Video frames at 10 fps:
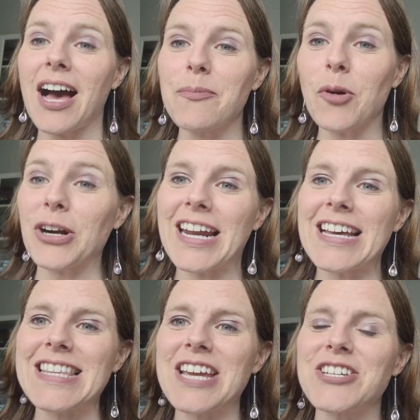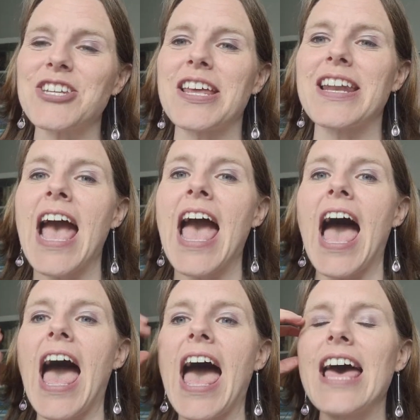organization,
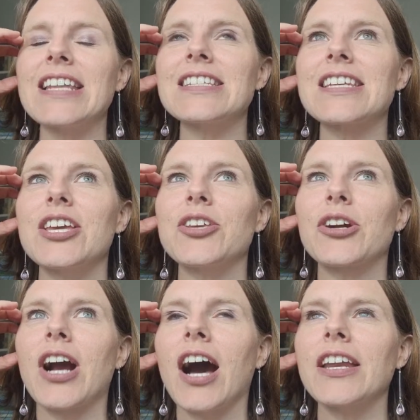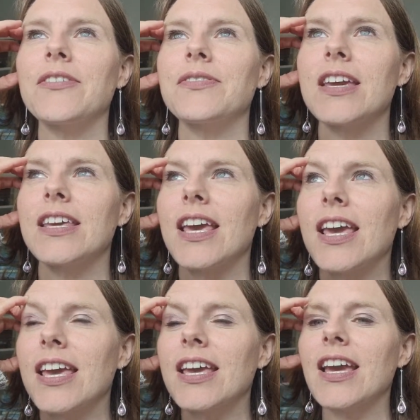and you're kind of
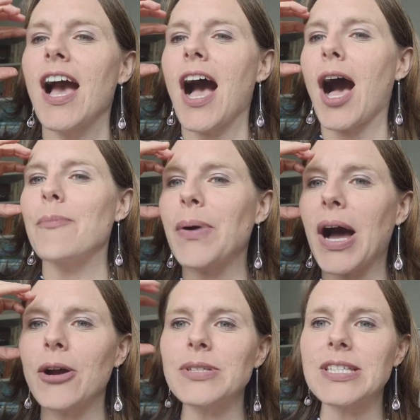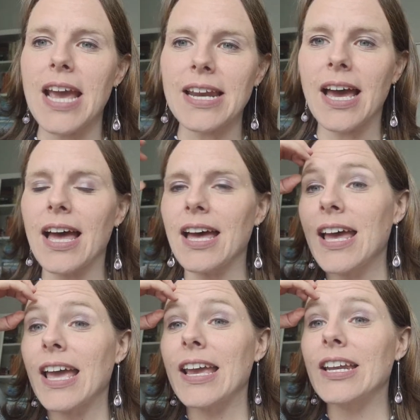thinking about data
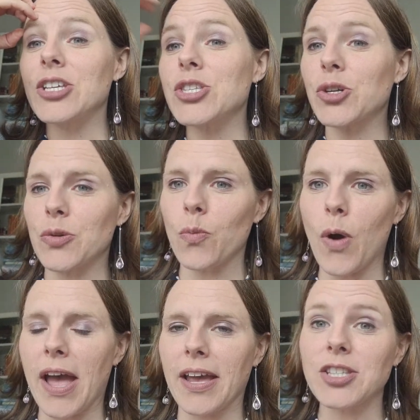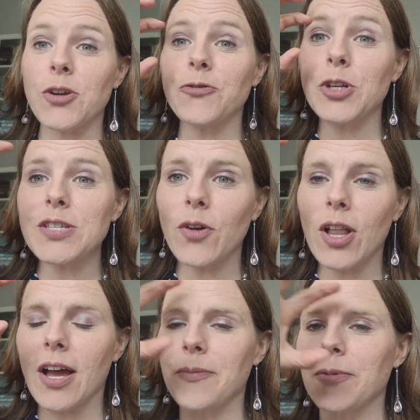in a certain way. And so first of
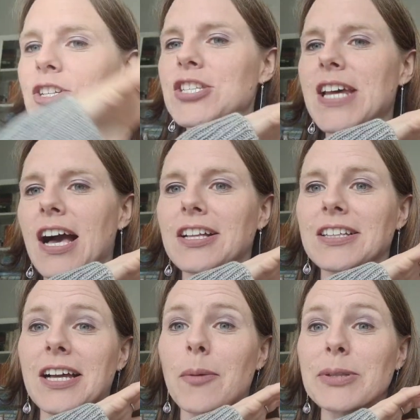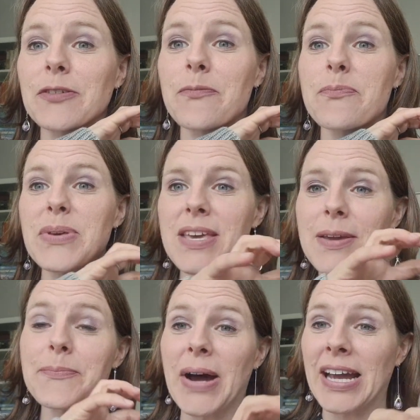all, I'm just tackle a couple of
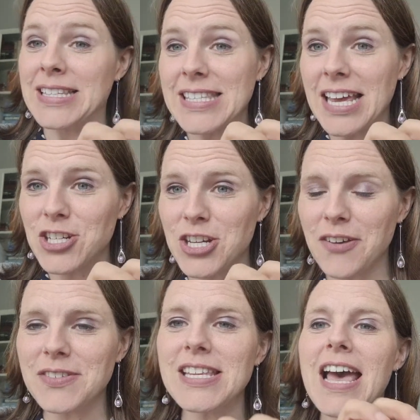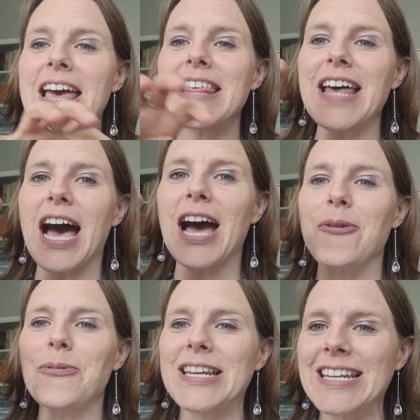big mindset shifts
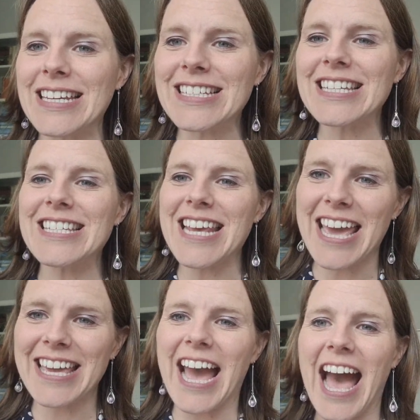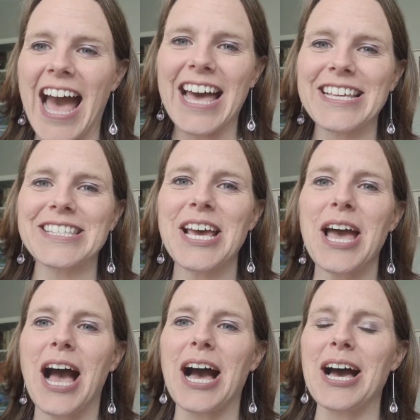that we need to take as
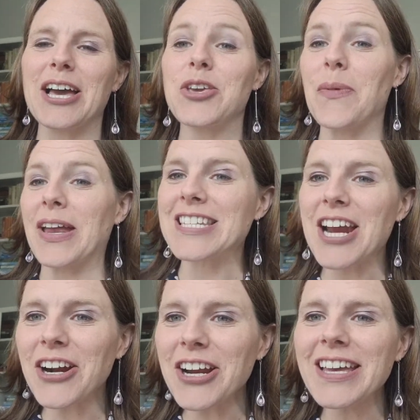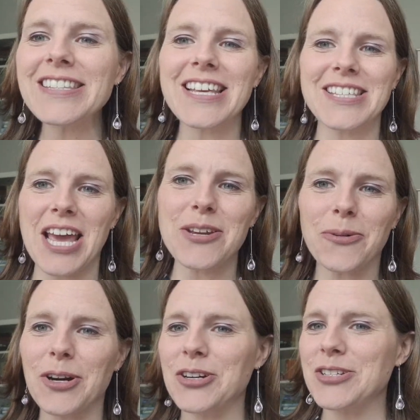humanitarians, as aid
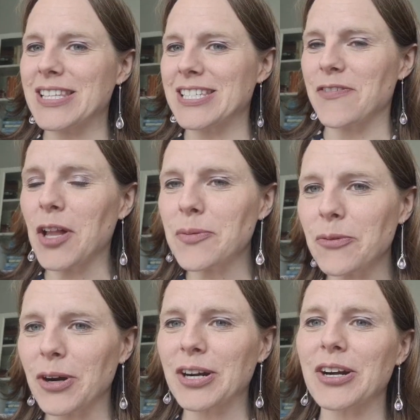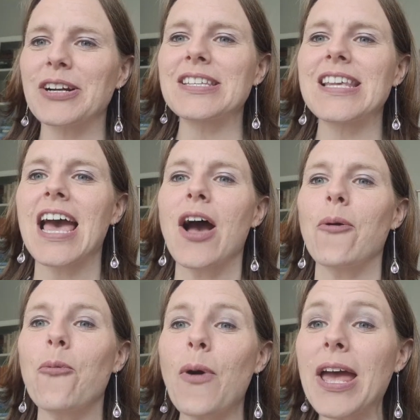workers, as development workers,
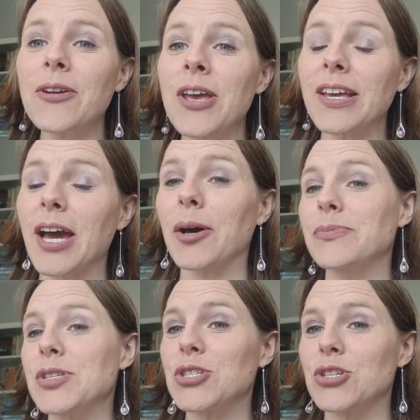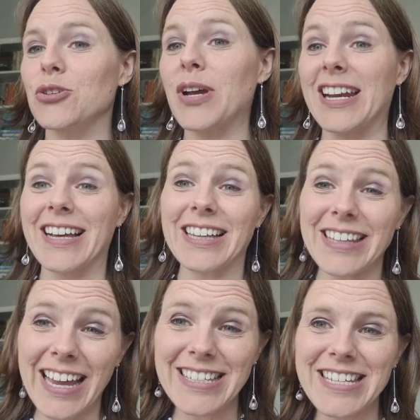when it comes to kind of
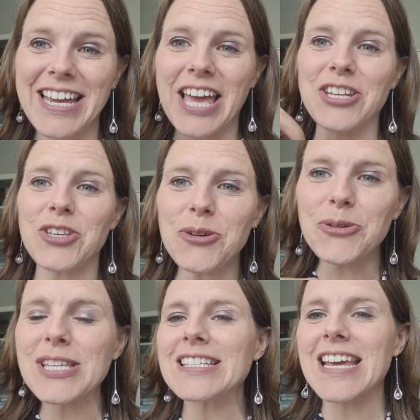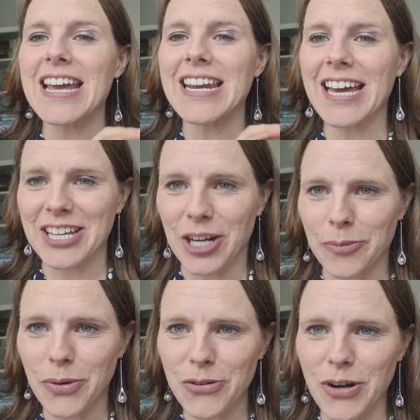collecting and using data in our
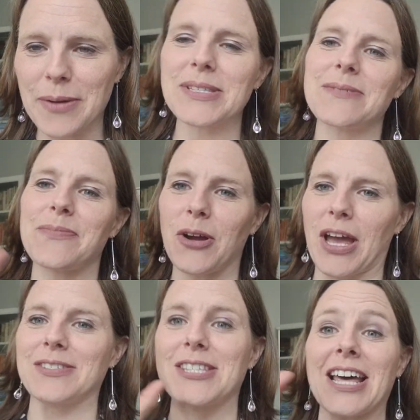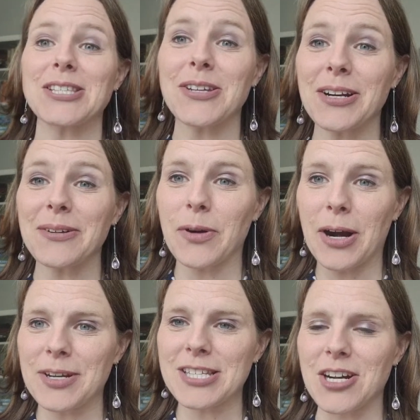programs. Okay, so that's where
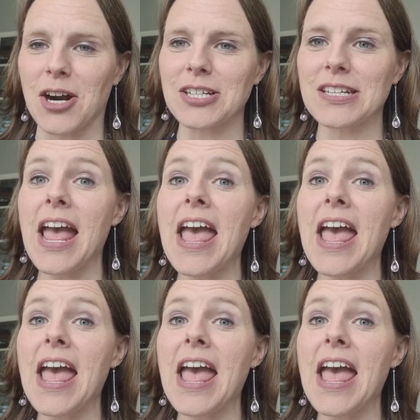I'm going to start.